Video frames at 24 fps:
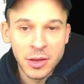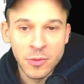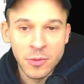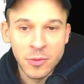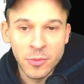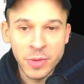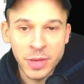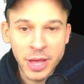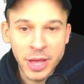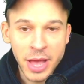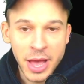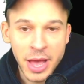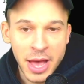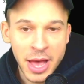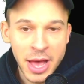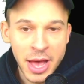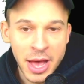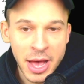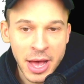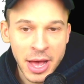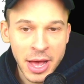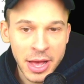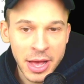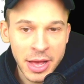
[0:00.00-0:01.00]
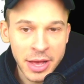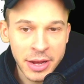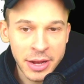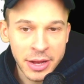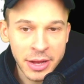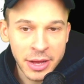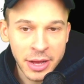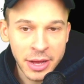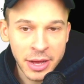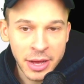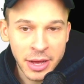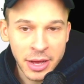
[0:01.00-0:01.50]
We had
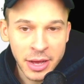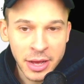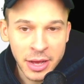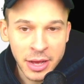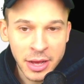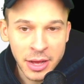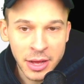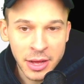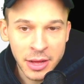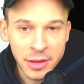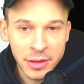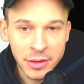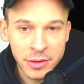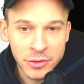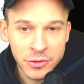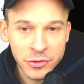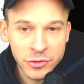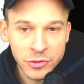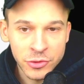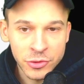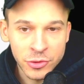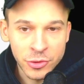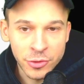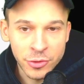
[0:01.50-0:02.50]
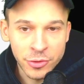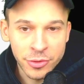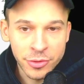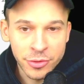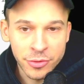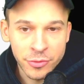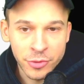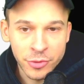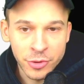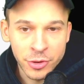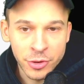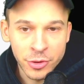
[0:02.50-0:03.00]
uh, scroll
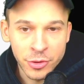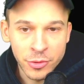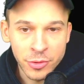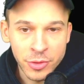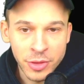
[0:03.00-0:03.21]
through.